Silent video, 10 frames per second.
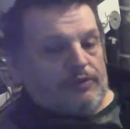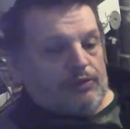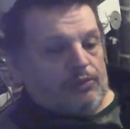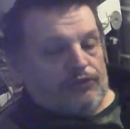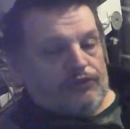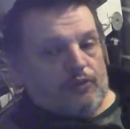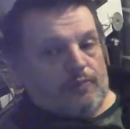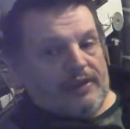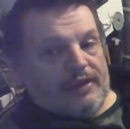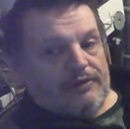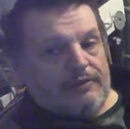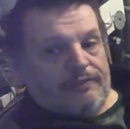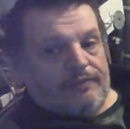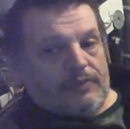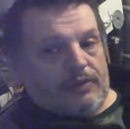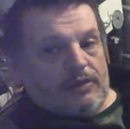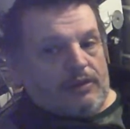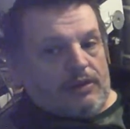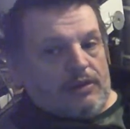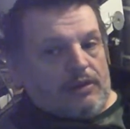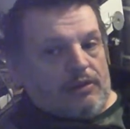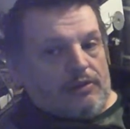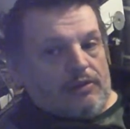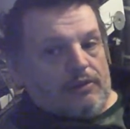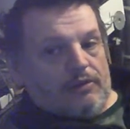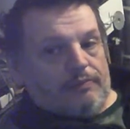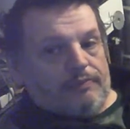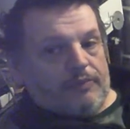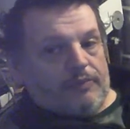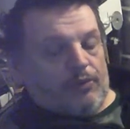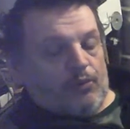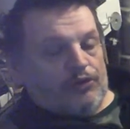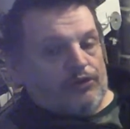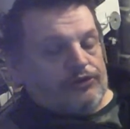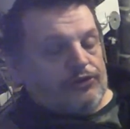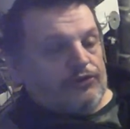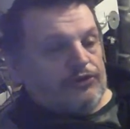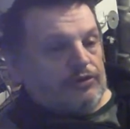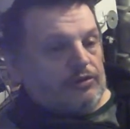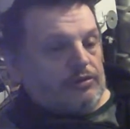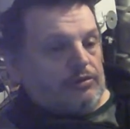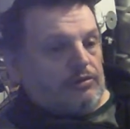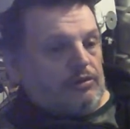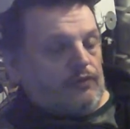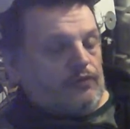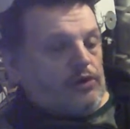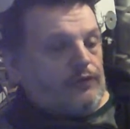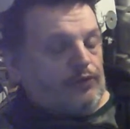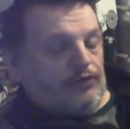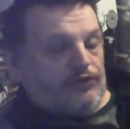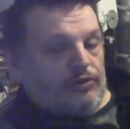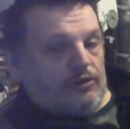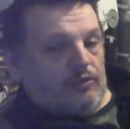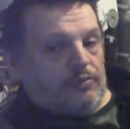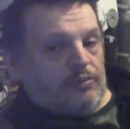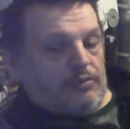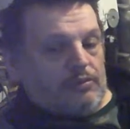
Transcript: and it wasn't too bad. But when you're using a rifle and a scope,